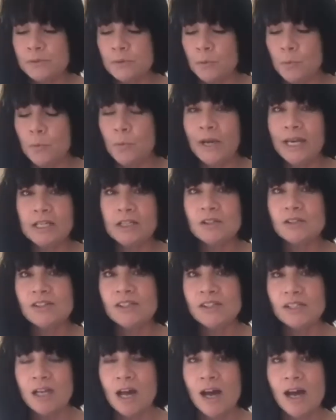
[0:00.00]
When you
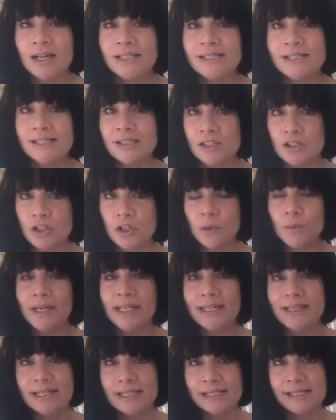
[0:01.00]
start
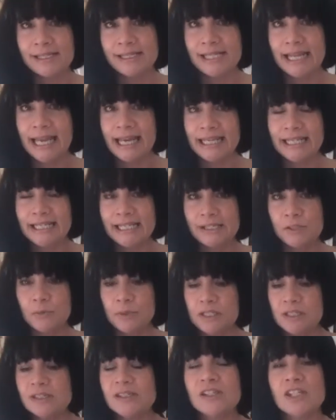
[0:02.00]
doing this, ladies,
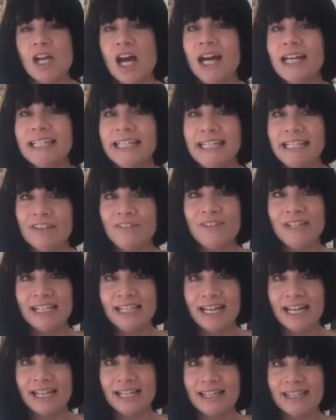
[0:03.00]
when you start living
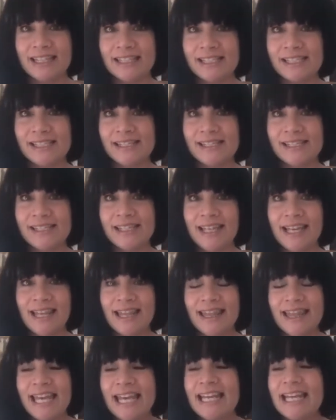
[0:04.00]
like this,
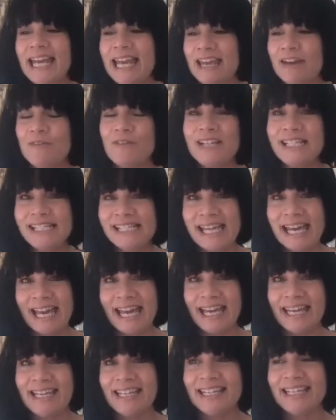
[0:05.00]
then every
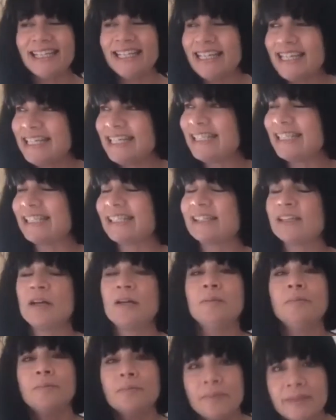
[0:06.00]
day is
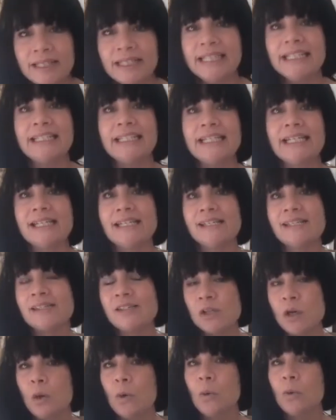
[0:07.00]
completely
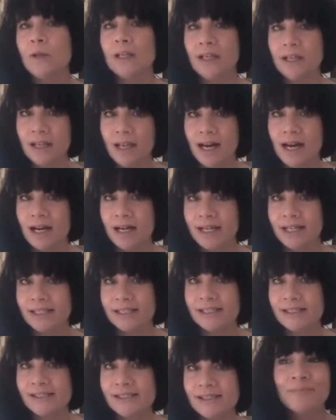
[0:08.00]
soul
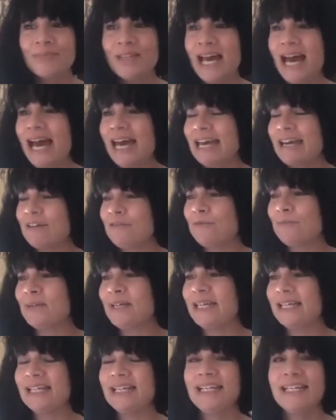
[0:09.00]
aligned. I have
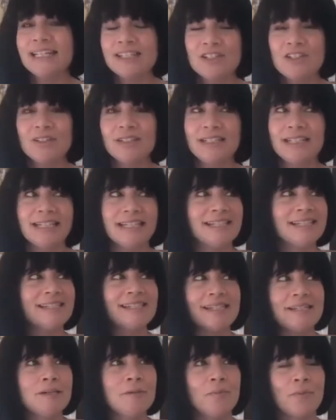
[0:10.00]
been literally
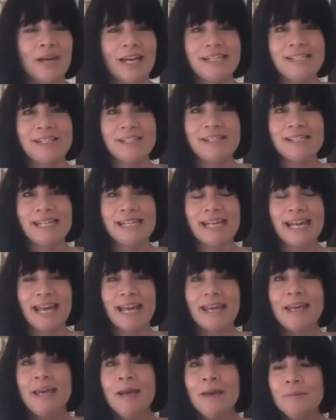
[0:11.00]
celebrating
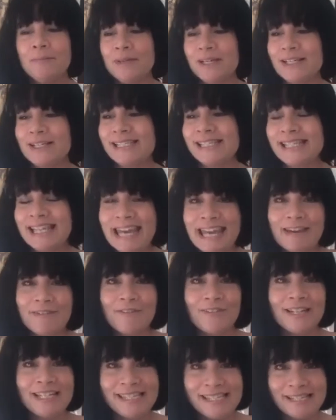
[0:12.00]
today because
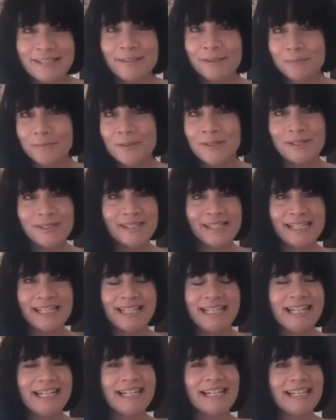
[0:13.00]
every single
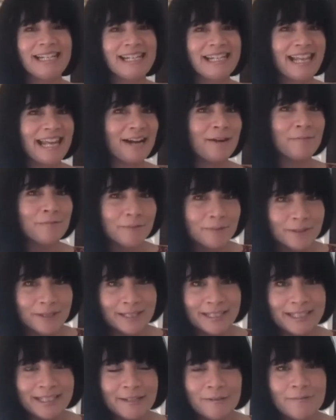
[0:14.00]
person that I'm
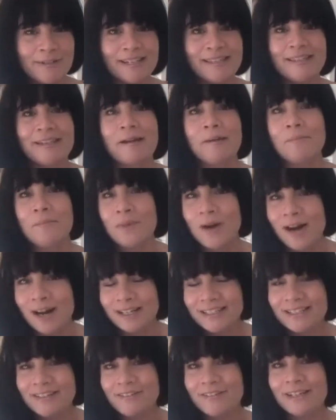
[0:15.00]
working with, that I'm
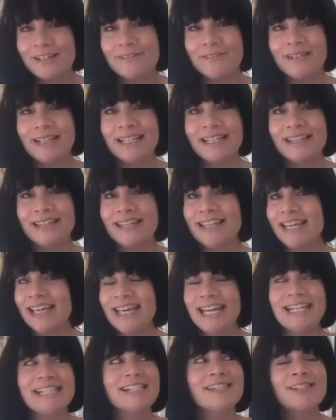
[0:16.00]
partnering with,
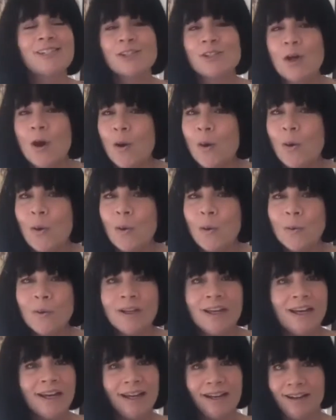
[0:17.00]
is
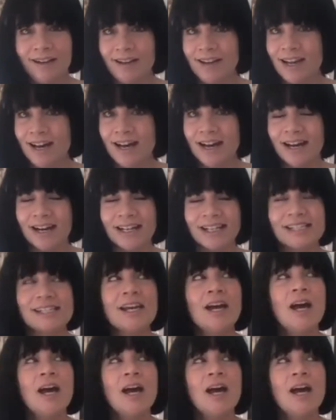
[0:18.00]
soul aligned.